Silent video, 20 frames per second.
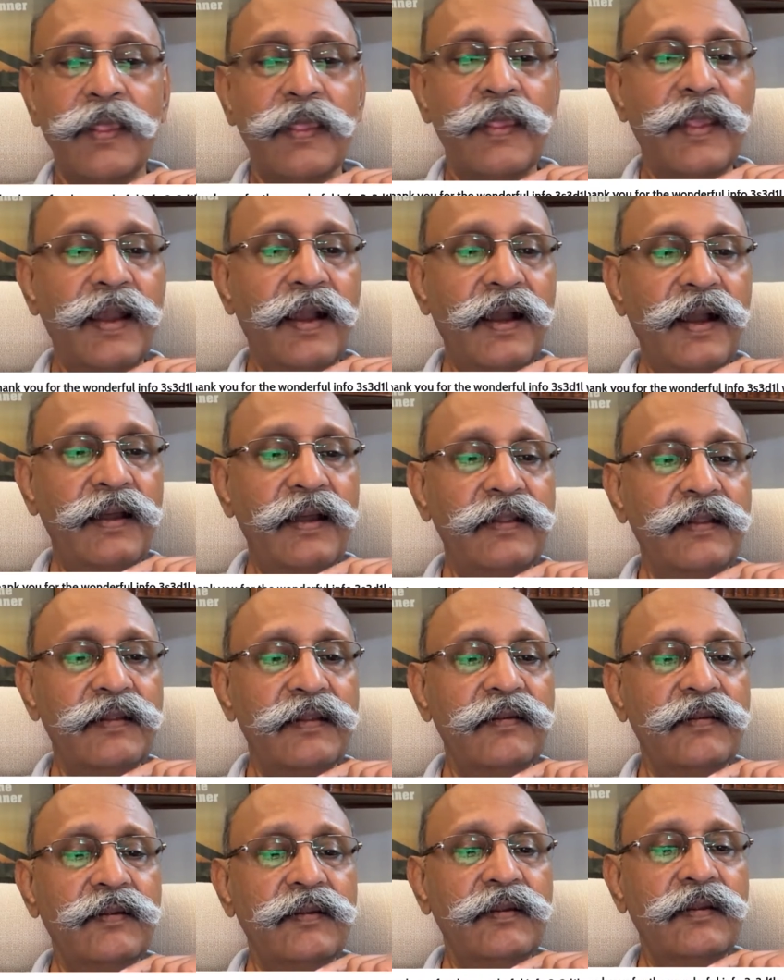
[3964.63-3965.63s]
Yeah,
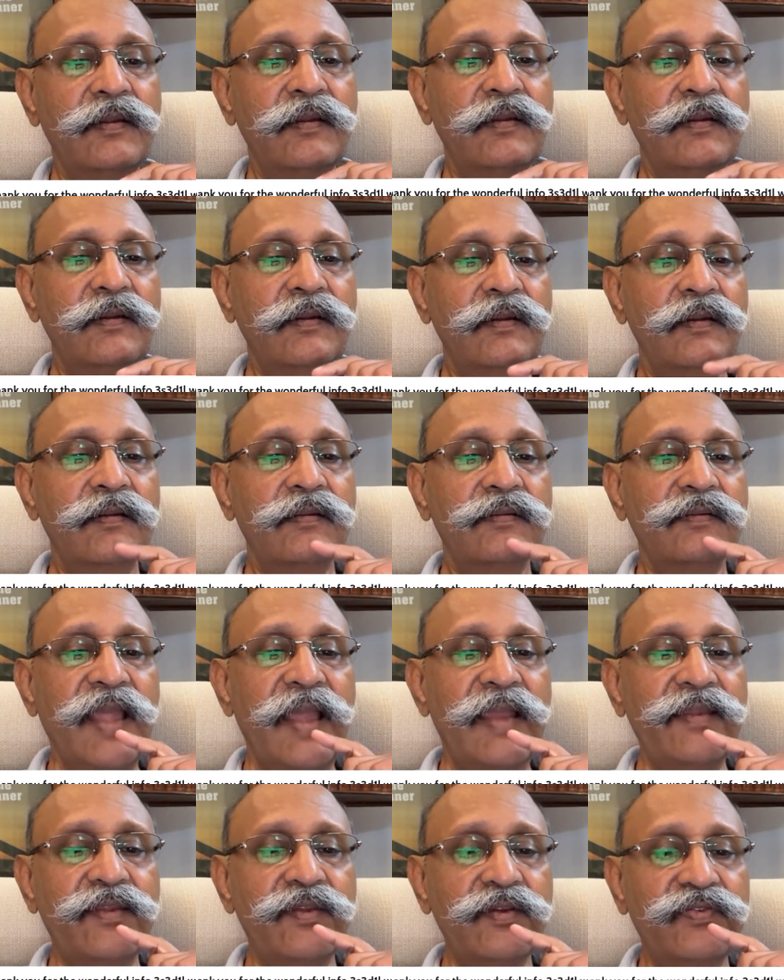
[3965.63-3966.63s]

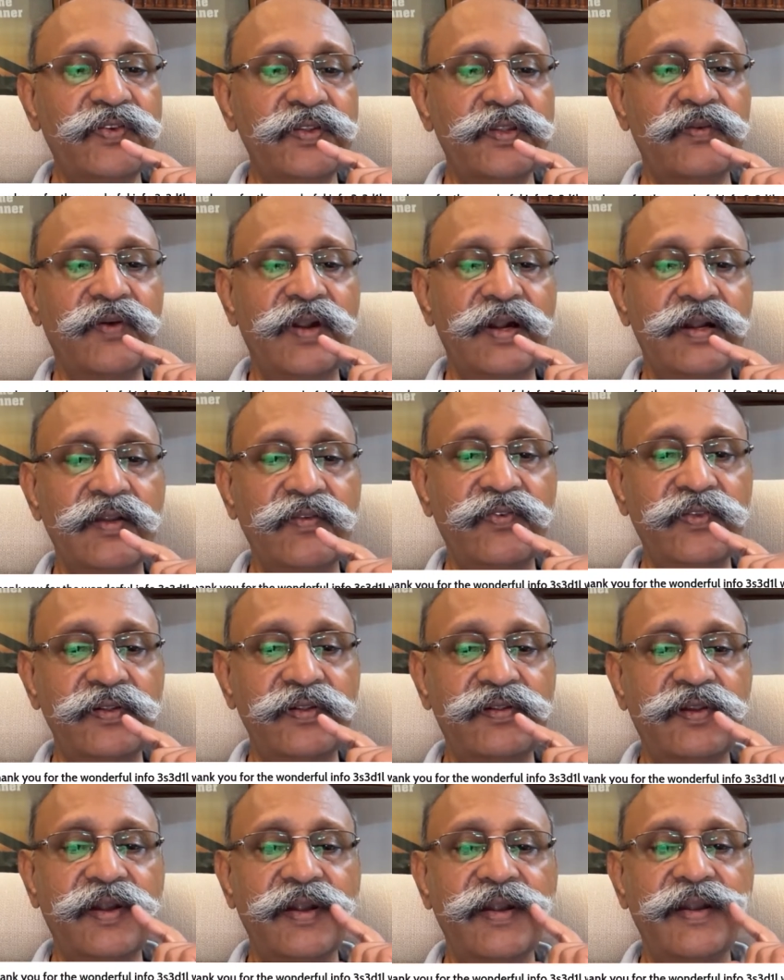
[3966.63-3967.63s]
thank you for the wonderful
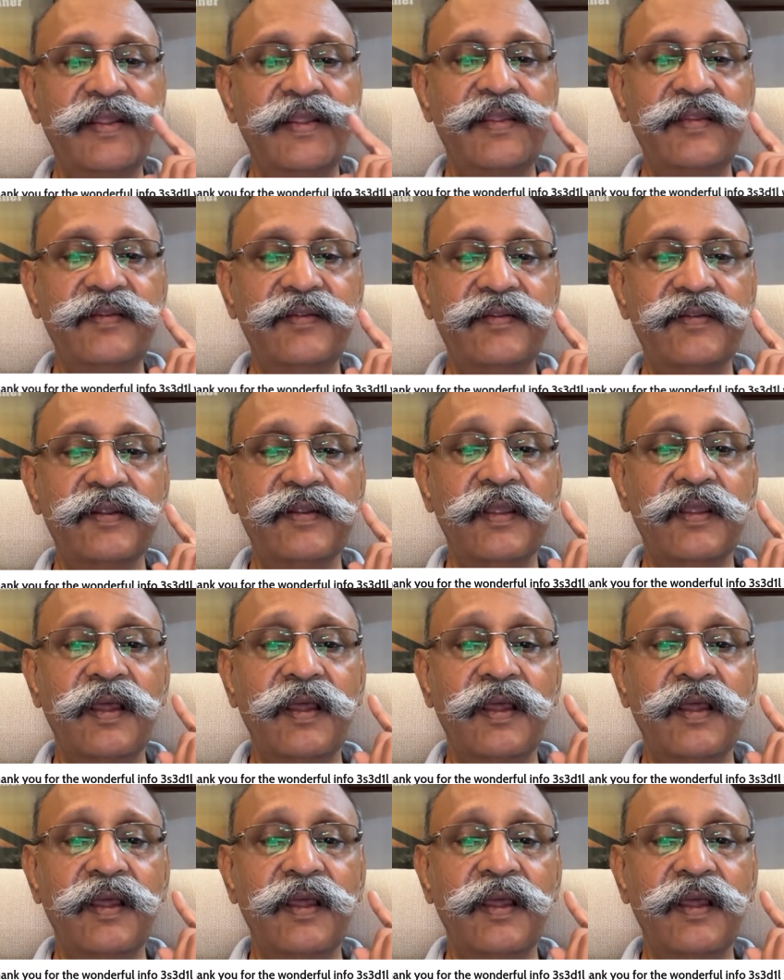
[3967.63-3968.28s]
3Ds.